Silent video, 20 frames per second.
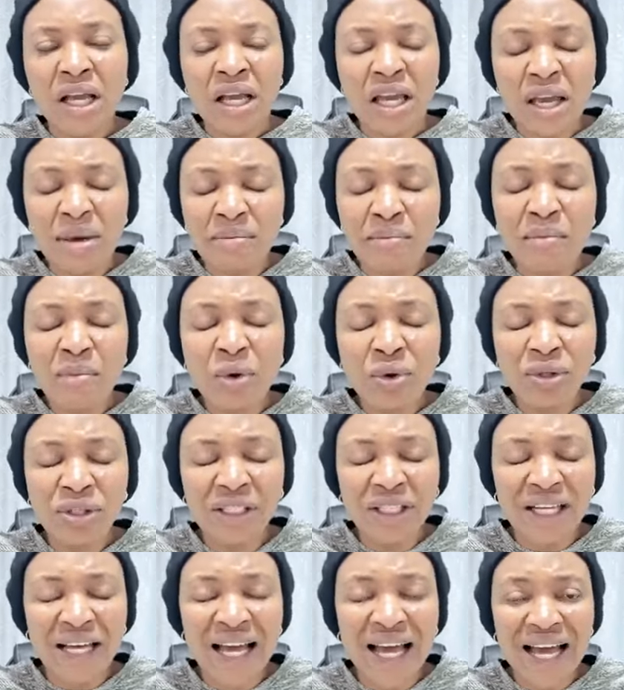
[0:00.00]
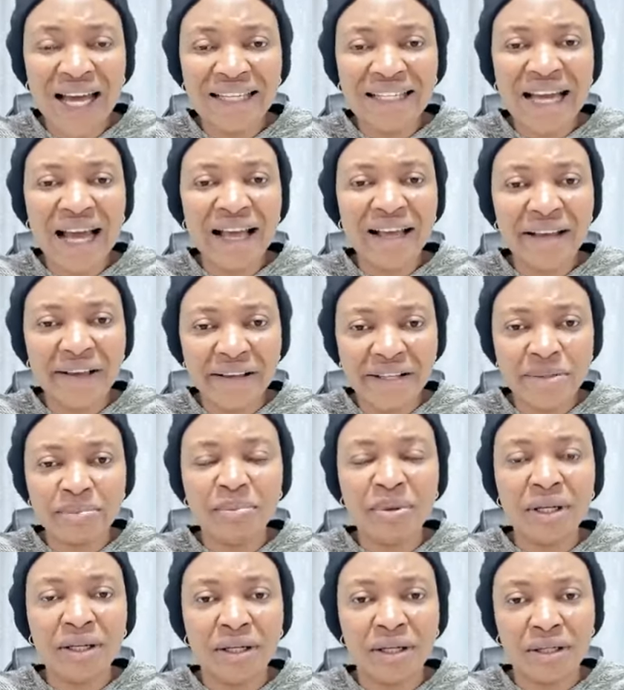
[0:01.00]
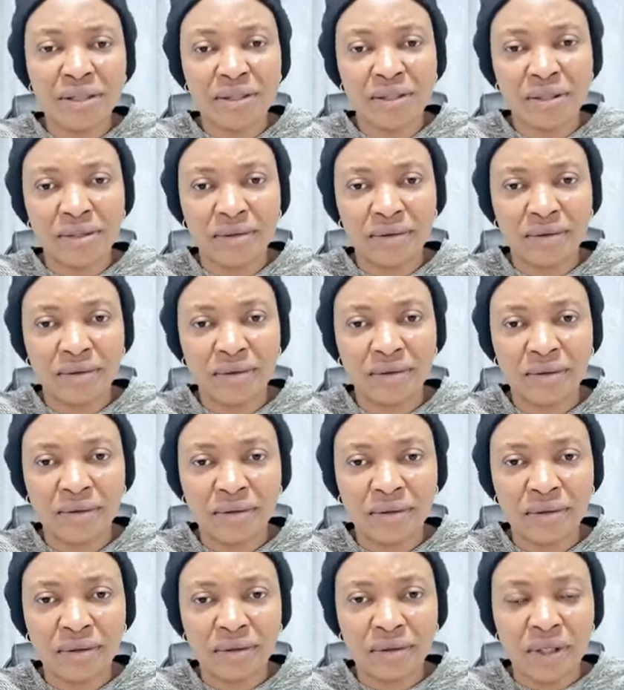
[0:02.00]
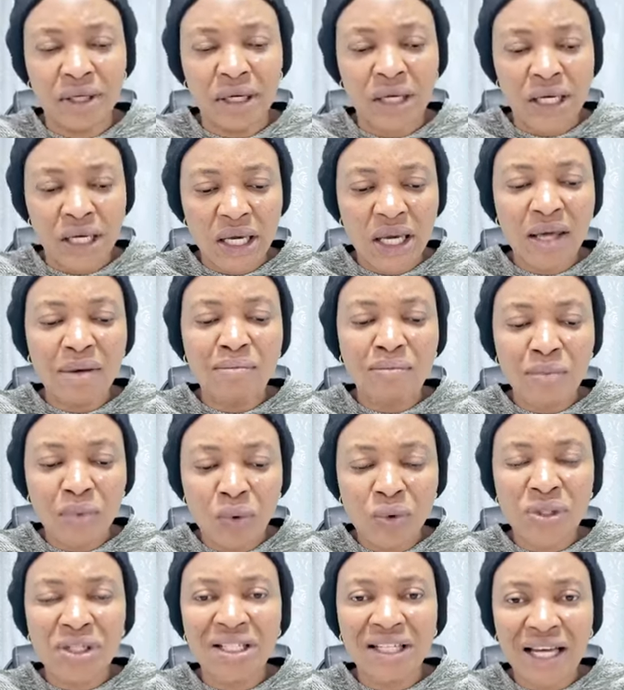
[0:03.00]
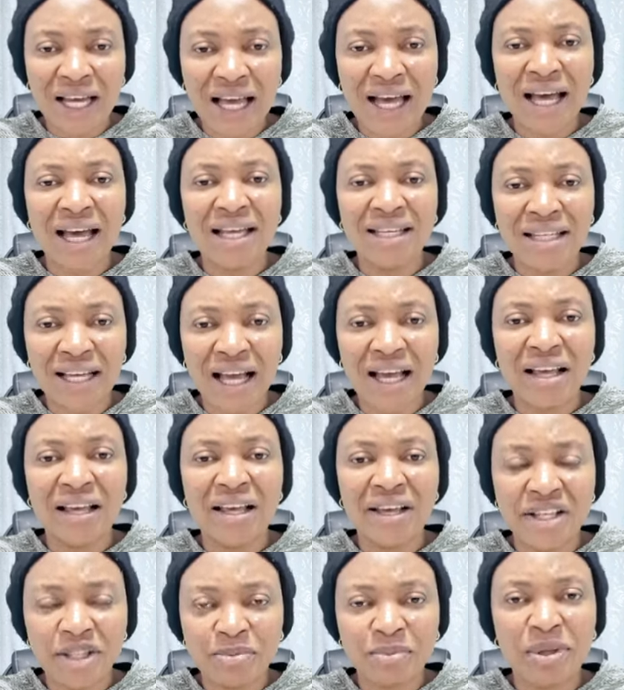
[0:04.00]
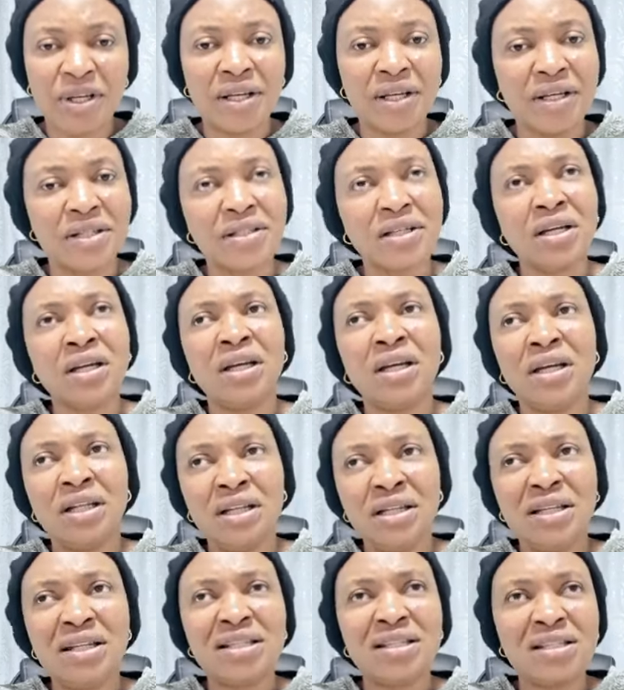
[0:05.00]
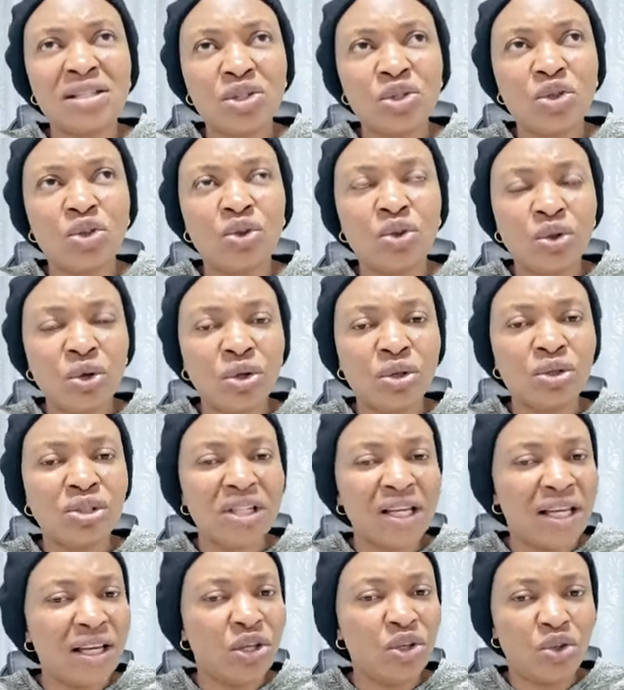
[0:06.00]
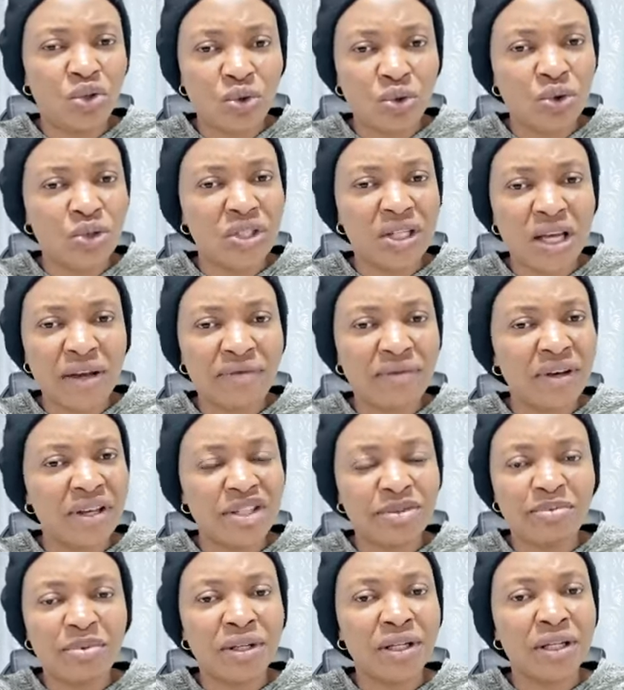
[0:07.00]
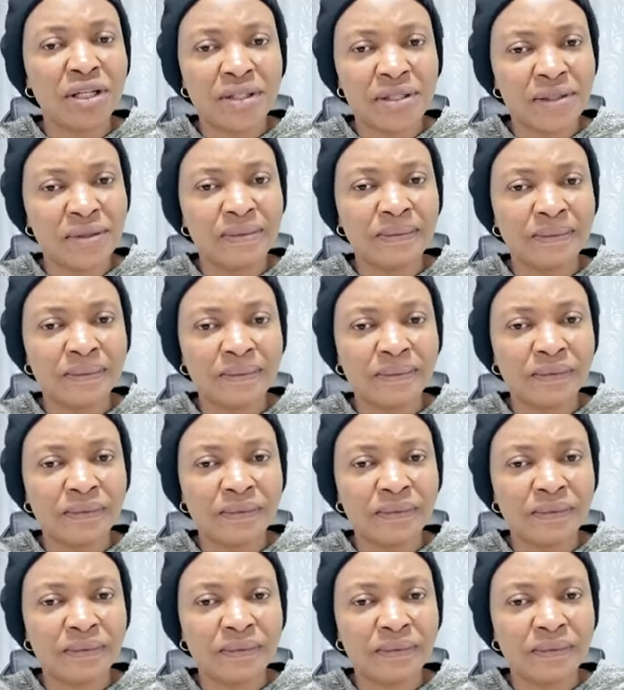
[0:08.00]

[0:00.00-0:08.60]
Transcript: A Mordecai experience. A Mordecai experience. This is not a Joseph experience